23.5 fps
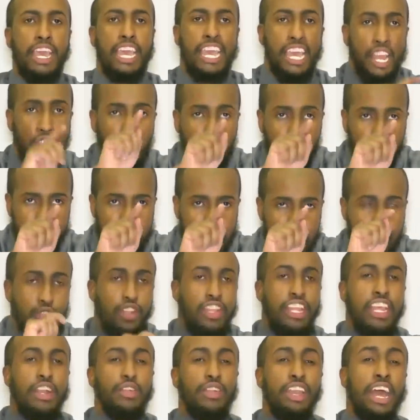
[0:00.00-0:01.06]
He knows how
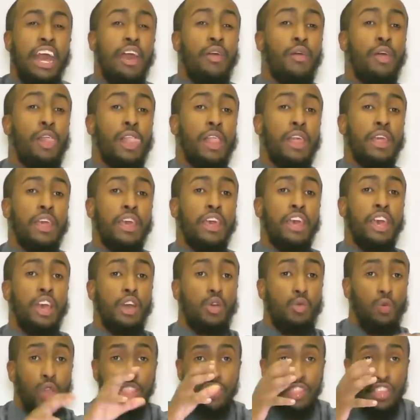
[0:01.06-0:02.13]
to deal now
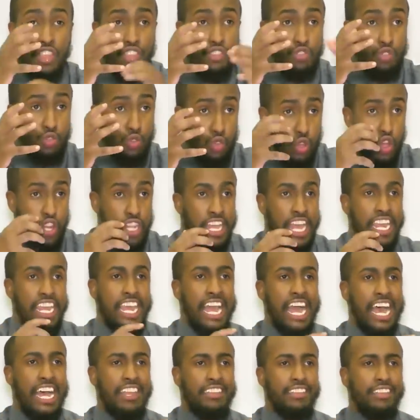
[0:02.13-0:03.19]
with this good that
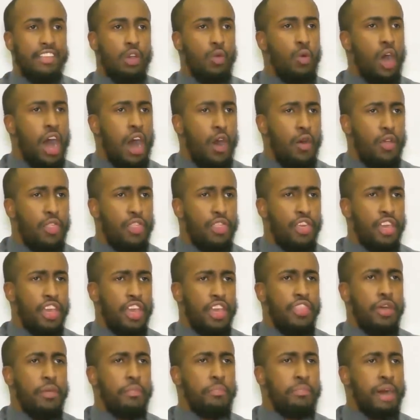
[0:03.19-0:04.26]
he has, the wealth,
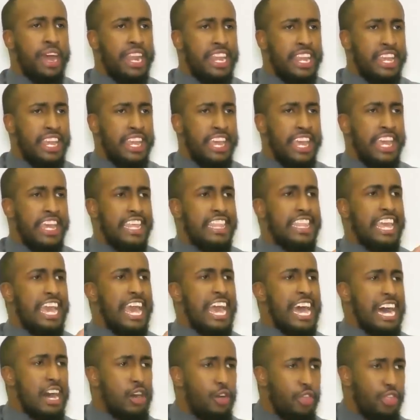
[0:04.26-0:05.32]
the money, the
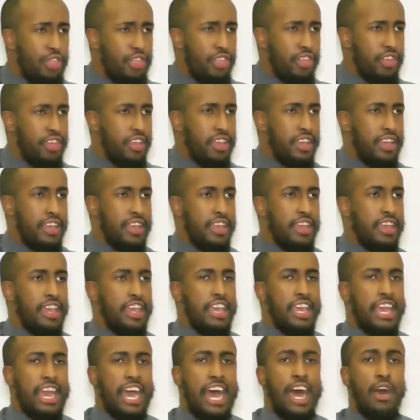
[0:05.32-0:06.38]
health.
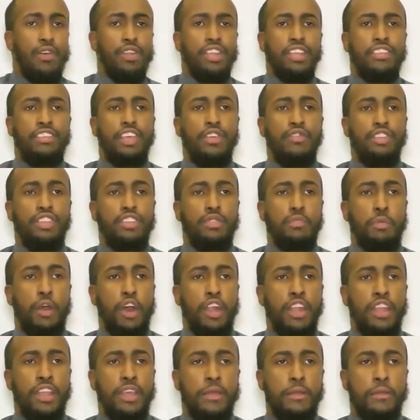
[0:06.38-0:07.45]
How does he
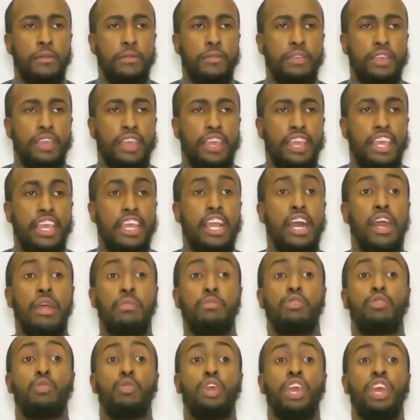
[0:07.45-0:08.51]
respond? He
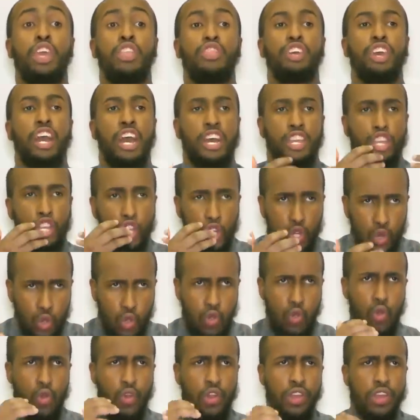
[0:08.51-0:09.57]
comes with a
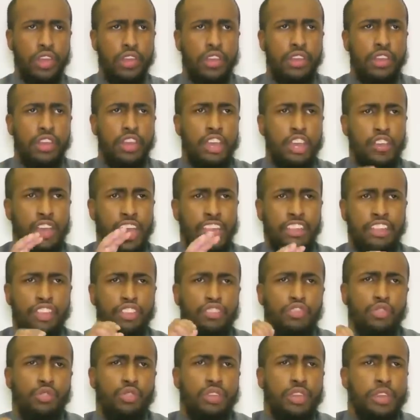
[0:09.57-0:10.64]
shukr,
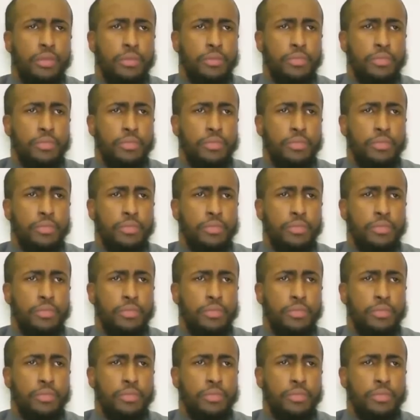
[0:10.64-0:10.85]
gratitude.